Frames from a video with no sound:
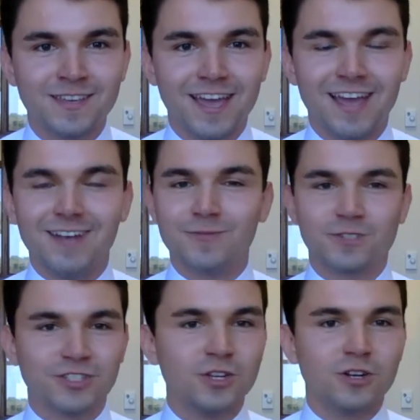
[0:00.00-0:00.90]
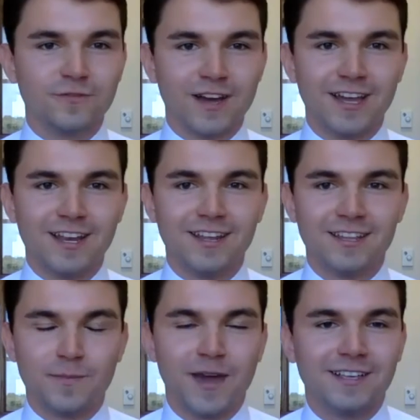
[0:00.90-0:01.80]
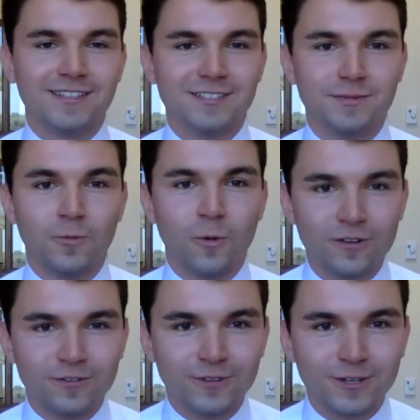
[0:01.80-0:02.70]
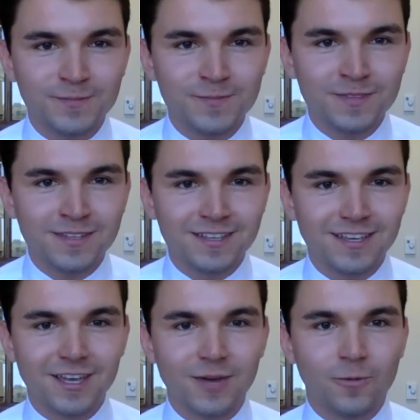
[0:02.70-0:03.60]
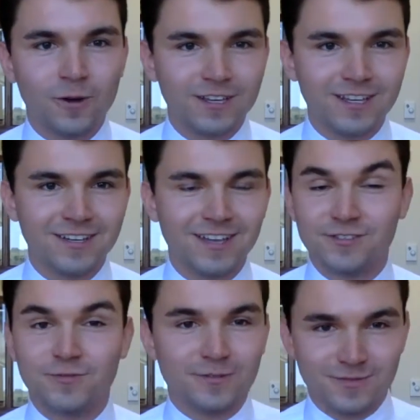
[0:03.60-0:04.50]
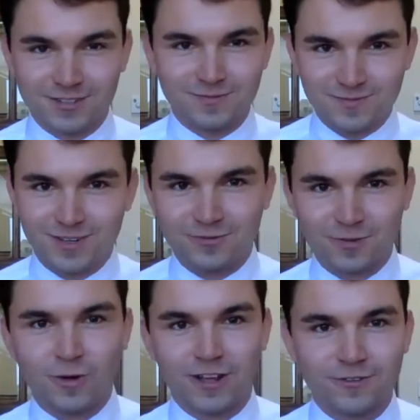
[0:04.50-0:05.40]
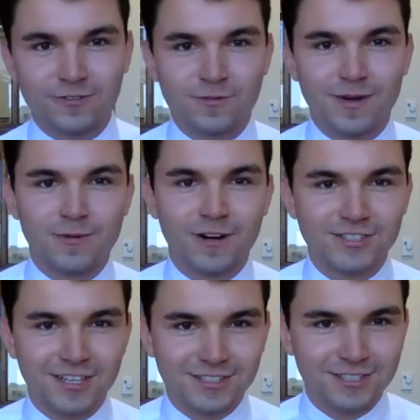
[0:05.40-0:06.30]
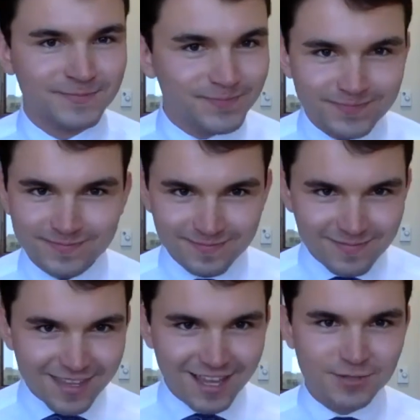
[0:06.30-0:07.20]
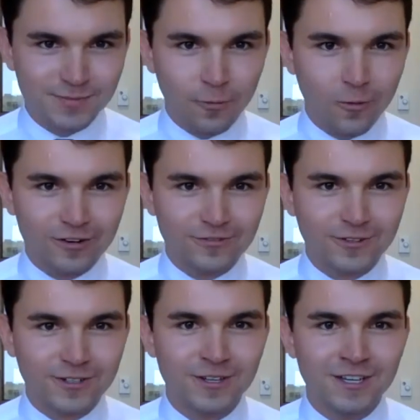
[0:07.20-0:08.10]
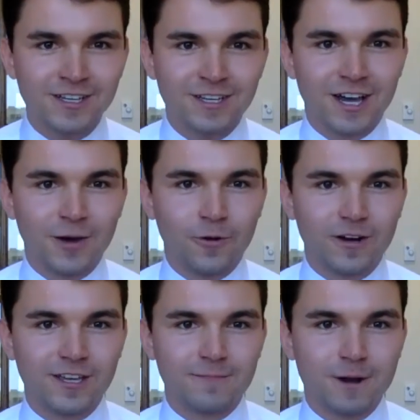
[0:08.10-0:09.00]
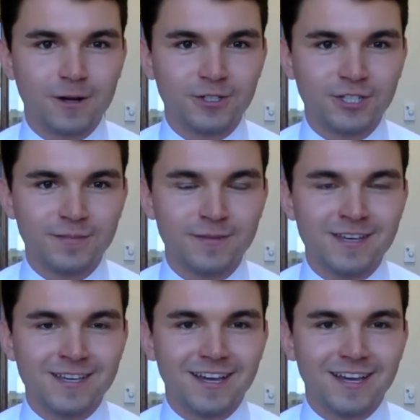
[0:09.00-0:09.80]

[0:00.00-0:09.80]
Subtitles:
And Racine Unified in the past has been wonderful at working, as from what I've heard from my predecessor, has been wonderful working in partnership.